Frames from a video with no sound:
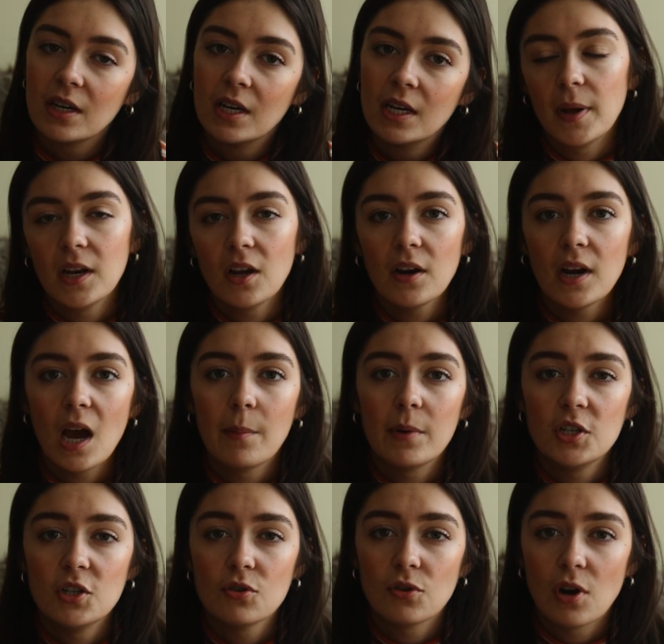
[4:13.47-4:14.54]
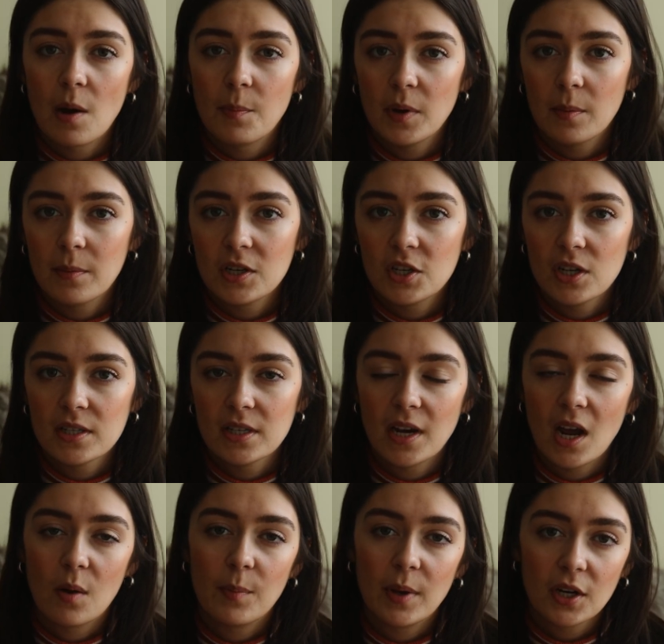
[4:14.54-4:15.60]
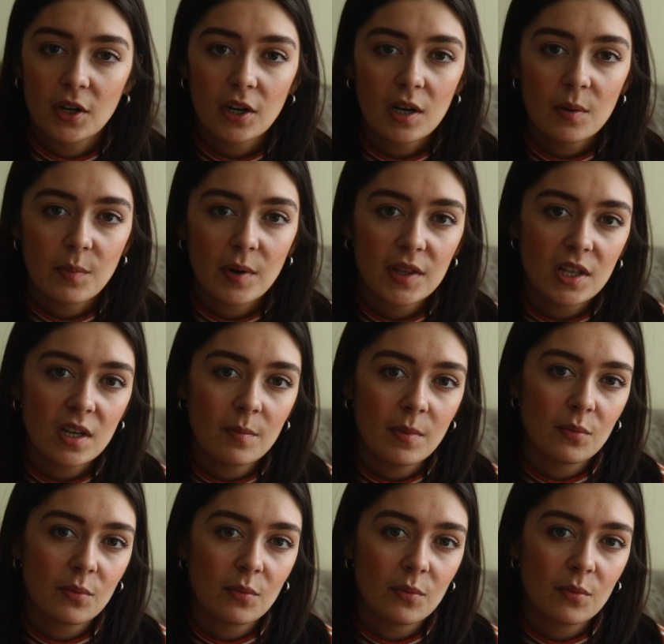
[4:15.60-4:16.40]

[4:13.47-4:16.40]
Depending on how much you crop your images and how big you're going to print them,